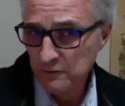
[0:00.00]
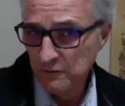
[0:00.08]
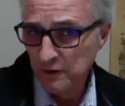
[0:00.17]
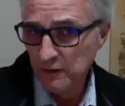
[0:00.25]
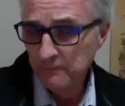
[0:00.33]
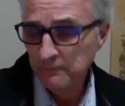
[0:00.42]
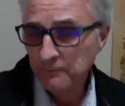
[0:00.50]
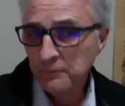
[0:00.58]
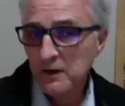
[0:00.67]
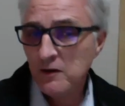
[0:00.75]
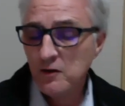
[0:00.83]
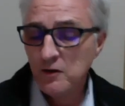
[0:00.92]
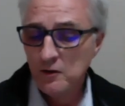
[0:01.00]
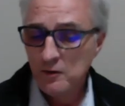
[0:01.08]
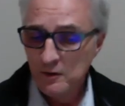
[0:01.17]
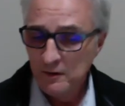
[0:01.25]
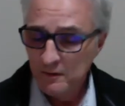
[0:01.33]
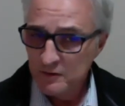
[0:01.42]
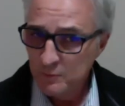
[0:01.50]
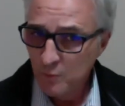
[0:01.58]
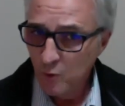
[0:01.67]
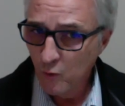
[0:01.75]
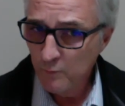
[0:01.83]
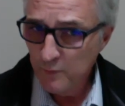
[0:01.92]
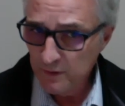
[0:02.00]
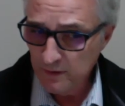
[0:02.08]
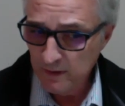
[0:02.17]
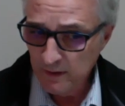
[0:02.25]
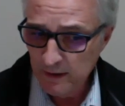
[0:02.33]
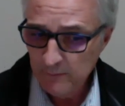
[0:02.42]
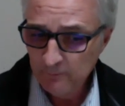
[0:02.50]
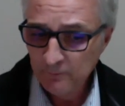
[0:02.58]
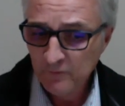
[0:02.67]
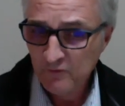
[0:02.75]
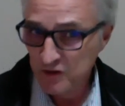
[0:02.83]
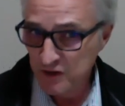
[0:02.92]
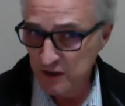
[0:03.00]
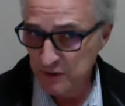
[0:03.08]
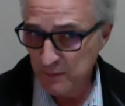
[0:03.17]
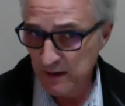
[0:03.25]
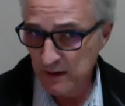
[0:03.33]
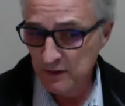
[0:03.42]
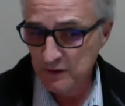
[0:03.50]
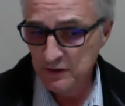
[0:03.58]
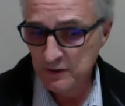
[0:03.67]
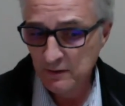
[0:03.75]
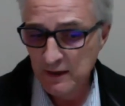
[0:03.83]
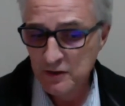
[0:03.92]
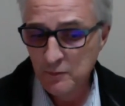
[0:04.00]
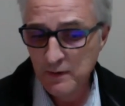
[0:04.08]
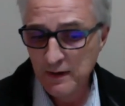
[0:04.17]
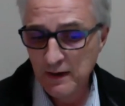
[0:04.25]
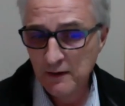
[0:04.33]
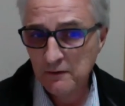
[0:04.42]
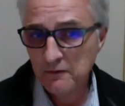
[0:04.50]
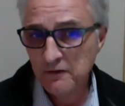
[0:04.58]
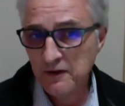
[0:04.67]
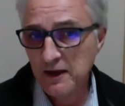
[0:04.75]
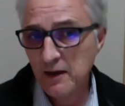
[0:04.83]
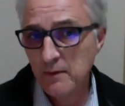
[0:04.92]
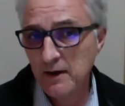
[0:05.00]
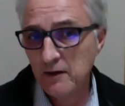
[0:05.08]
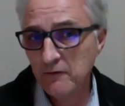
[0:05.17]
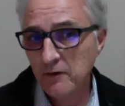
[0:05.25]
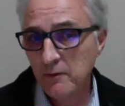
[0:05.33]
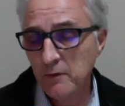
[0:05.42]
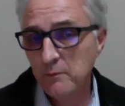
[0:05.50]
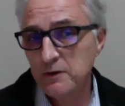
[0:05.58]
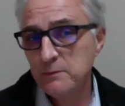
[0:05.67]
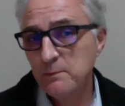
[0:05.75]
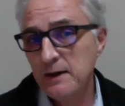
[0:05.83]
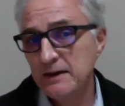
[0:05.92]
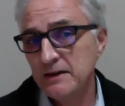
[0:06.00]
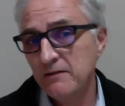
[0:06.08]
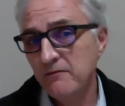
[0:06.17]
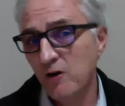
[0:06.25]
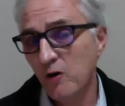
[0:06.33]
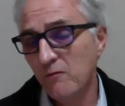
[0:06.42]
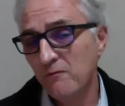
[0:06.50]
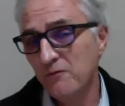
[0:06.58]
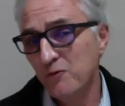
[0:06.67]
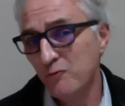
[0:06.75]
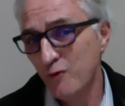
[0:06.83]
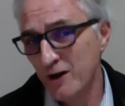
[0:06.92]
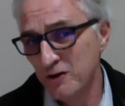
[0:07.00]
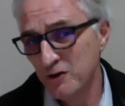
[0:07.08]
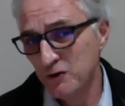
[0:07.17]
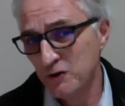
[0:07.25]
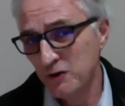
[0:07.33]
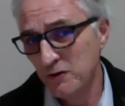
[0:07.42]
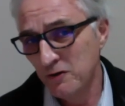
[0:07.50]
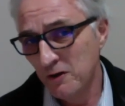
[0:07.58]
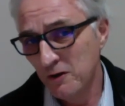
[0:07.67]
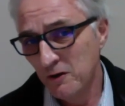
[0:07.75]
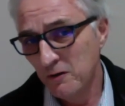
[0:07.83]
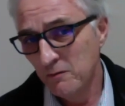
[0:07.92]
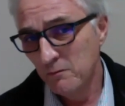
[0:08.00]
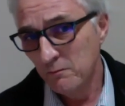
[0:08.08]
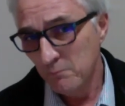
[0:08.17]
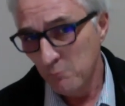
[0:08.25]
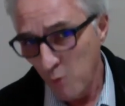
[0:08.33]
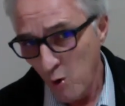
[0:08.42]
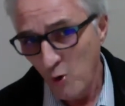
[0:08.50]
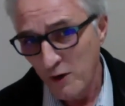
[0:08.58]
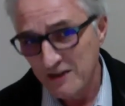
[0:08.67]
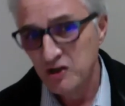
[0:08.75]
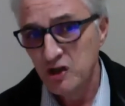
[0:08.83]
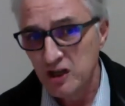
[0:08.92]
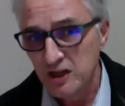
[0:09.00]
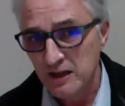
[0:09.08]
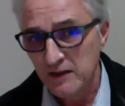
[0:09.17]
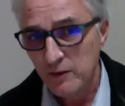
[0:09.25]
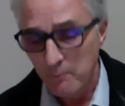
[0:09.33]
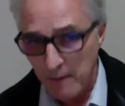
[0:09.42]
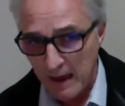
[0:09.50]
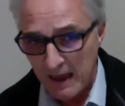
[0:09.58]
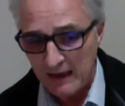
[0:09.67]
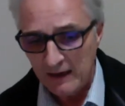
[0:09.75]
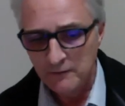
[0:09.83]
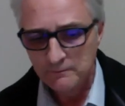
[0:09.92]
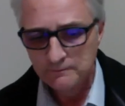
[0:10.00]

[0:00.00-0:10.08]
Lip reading: Right? Small b for 6 marks is about thinking about it from the perspective of the registered mortgagee, the bank.